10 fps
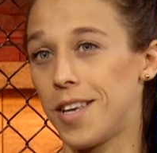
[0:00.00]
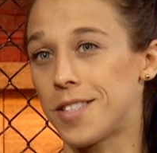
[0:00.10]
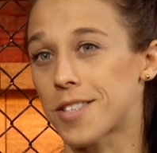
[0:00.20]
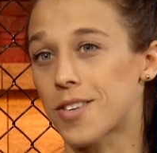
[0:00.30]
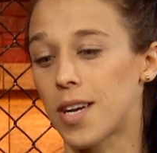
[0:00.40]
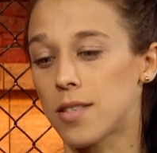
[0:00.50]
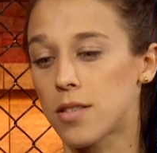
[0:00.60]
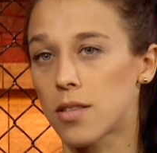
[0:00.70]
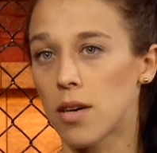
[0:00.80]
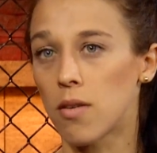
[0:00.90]
it's crazy.
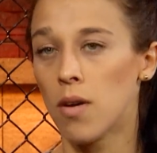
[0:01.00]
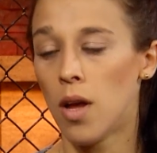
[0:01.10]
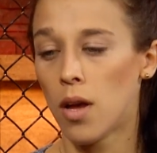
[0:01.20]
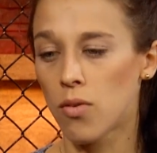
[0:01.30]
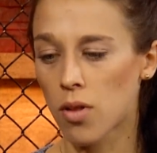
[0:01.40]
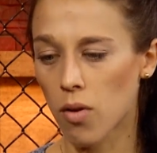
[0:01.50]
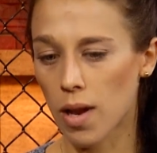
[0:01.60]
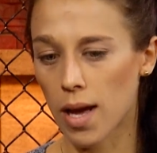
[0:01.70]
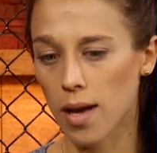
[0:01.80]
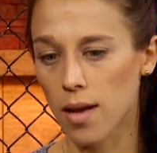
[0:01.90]
So, you know,
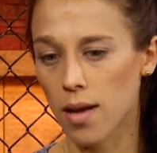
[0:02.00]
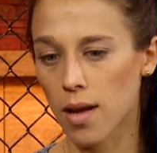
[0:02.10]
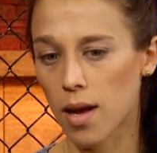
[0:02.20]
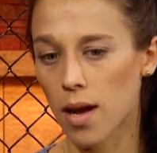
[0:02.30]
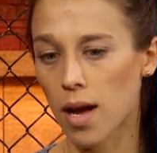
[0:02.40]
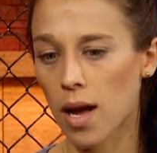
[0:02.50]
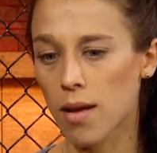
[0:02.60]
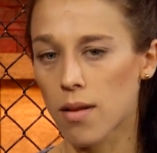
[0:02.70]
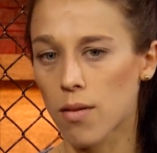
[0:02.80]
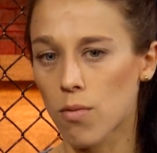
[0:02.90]
like, I
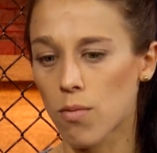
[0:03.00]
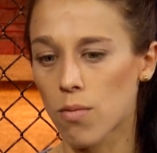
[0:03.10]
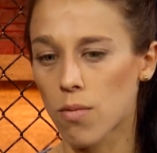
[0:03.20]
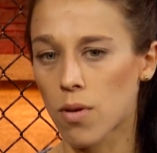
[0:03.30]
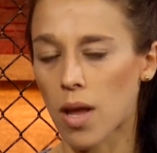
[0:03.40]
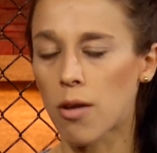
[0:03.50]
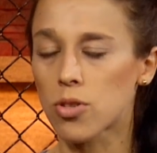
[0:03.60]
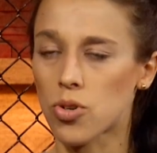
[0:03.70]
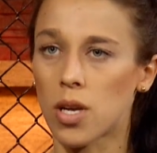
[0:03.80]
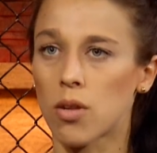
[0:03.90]

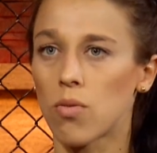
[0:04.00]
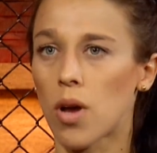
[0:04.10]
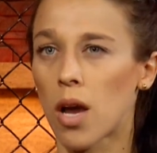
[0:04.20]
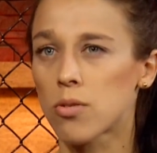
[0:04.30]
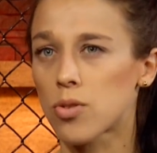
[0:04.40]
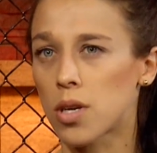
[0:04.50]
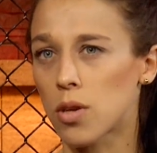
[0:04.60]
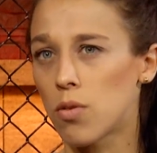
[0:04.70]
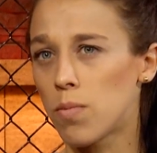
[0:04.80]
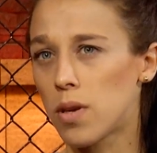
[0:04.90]
was trying
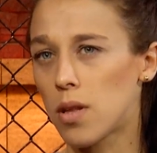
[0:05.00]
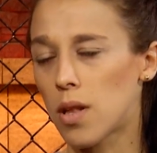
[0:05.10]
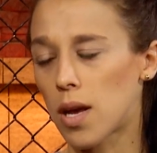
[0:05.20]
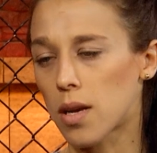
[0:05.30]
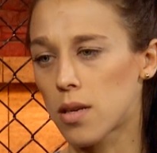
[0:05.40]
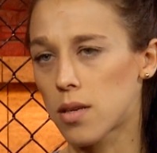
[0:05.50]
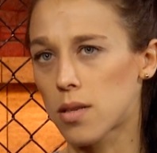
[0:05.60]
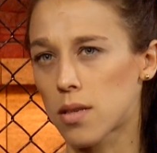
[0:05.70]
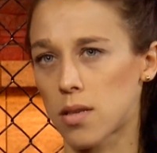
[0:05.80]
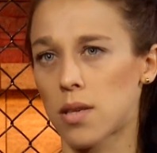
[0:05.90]
to be like
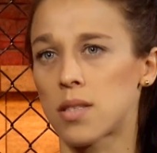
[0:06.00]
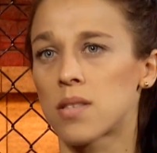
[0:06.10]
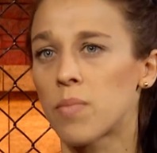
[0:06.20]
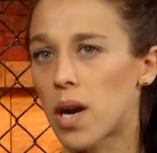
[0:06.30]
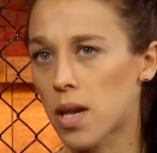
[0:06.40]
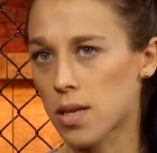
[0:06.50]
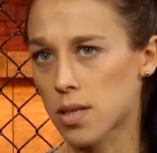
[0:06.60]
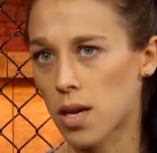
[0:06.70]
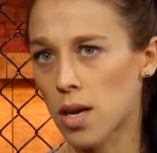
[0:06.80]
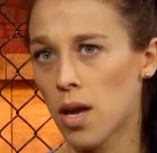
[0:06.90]
as smart
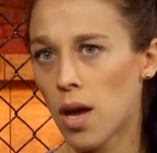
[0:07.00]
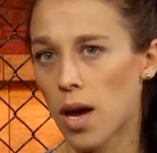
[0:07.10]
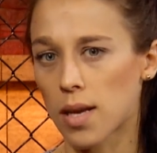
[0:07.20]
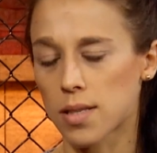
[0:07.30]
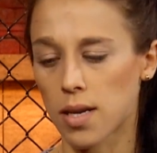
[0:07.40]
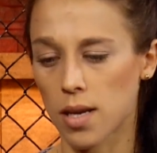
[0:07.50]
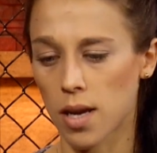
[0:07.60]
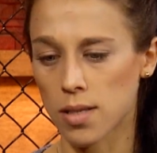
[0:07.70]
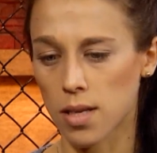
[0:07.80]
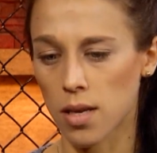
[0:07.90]
as
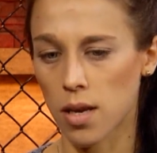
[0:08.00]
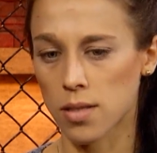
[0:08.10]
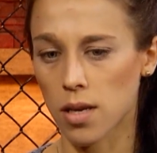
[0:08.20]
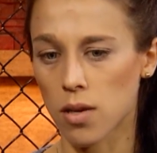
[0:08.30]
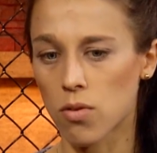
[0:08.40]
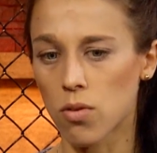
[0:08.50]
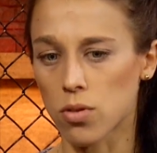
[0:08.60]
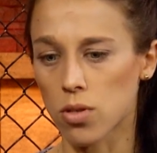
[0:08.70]
I could.